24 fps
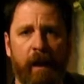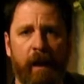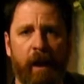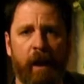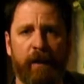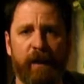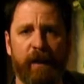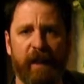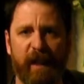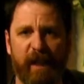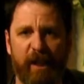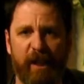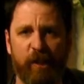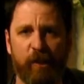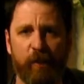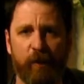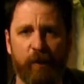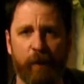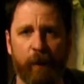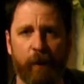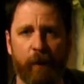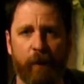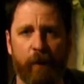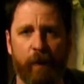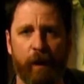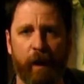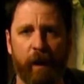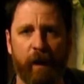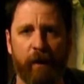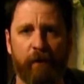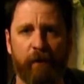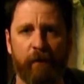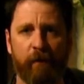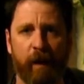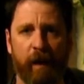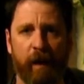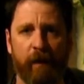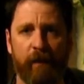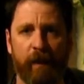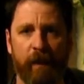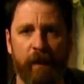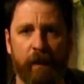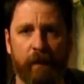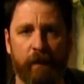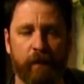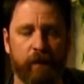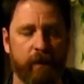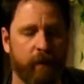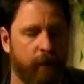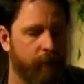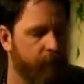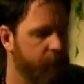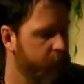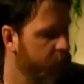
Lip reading: on the intro of my videos.